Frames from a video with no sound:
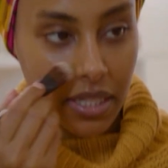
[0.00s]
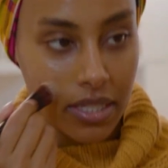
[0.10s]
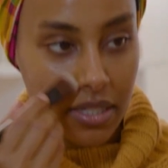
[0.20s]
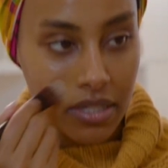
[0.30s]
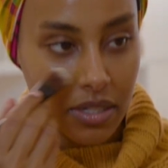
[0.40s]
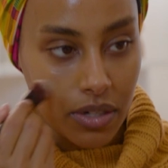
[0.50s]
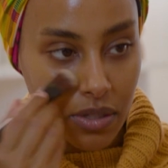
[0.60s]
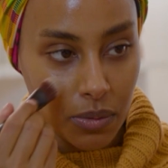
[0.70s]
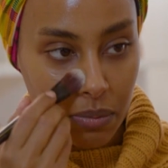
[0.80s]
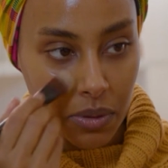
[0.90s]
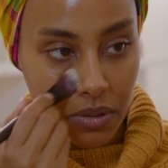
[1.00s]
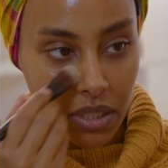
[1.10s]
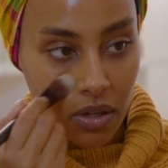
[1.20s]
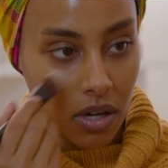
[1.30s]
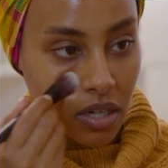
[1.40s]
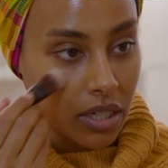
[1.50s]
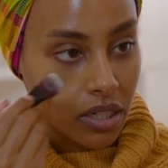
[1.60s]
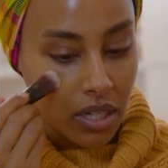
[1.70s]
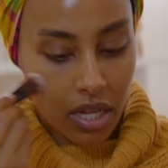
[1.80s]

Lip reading: this and start to build it on.